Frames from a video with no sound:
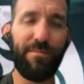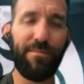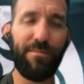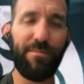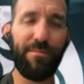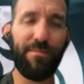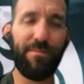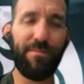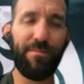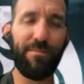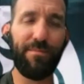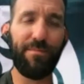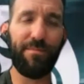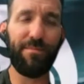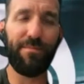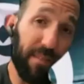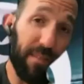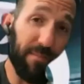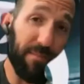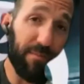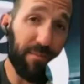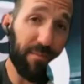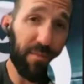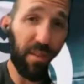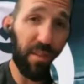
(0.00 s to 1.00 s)
Okay.
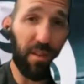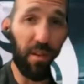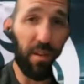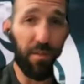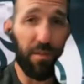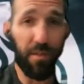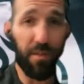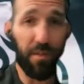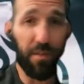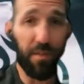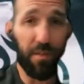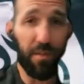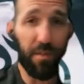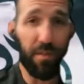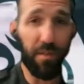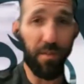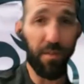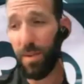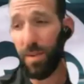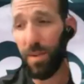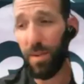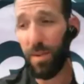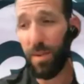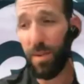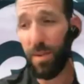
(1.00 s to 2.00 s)
If you do it,
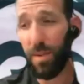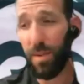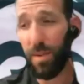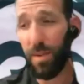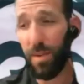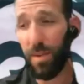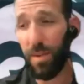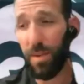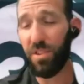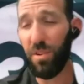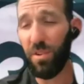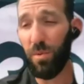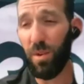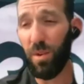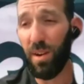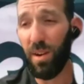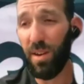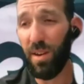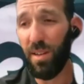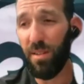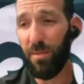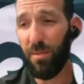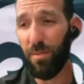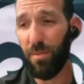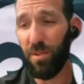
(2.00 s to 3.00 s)
great. But you know
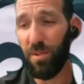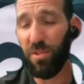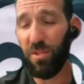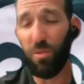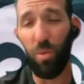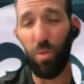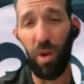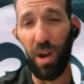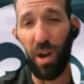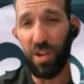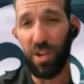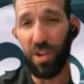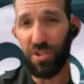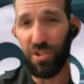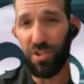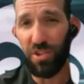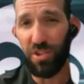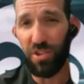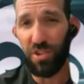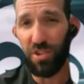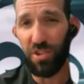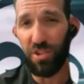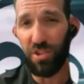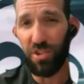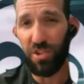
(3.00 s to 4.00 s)
what? When you're washing
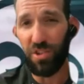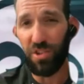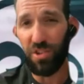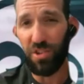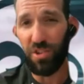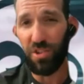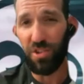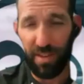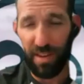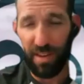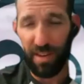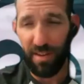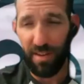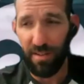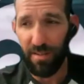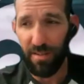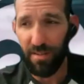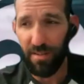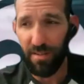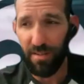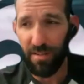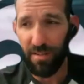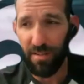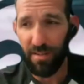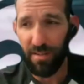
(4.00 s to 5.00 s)
dishes after dinner,
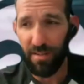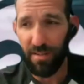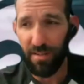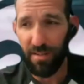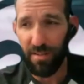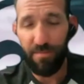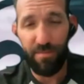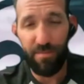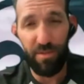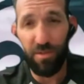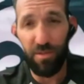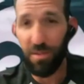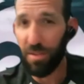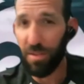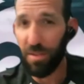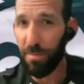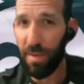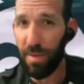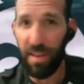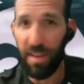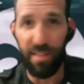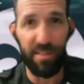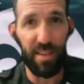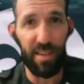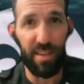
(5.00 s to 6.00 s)
you can
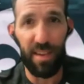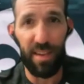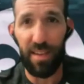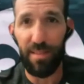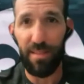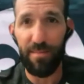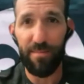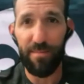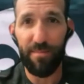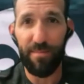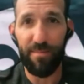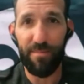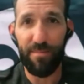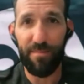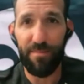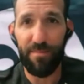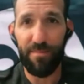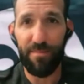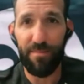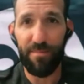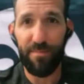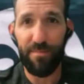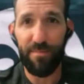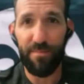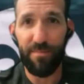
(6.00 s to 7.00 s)
meditate.
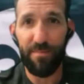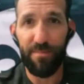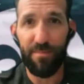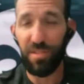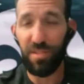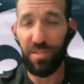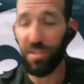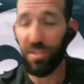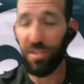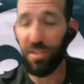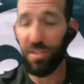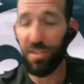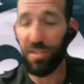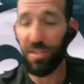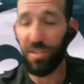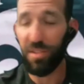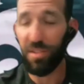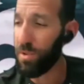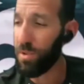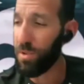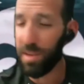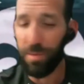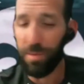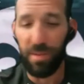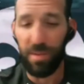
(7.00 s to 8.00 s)
Because if you're
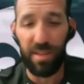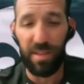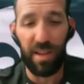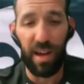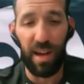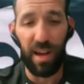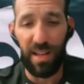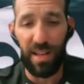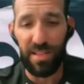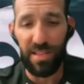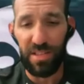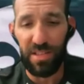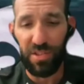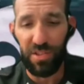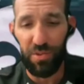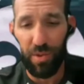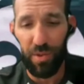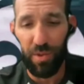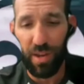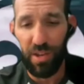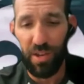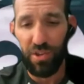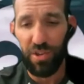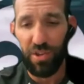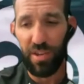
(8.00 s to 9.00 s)
doing it with
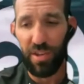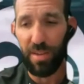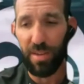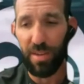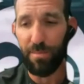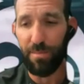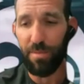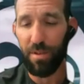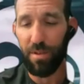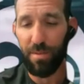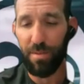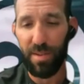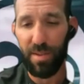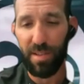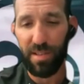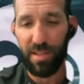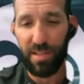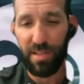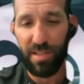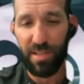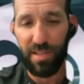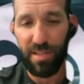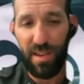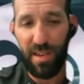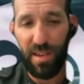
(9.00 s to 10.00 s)
concentration and
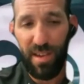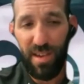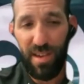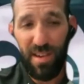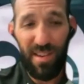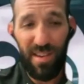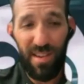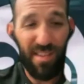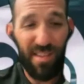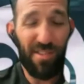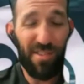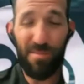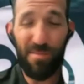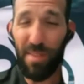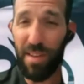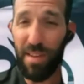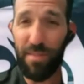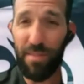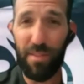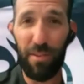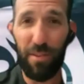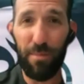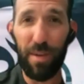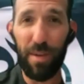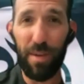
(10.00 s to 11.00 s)
purpose, you might
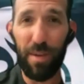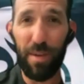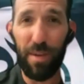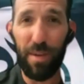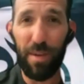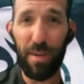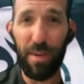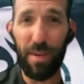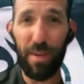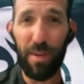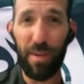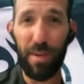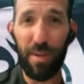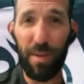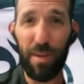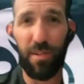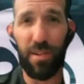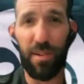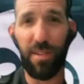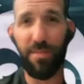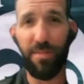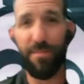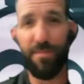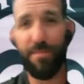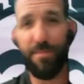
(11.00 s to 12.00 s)
feel better after you do
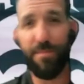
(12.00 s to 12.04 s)
it.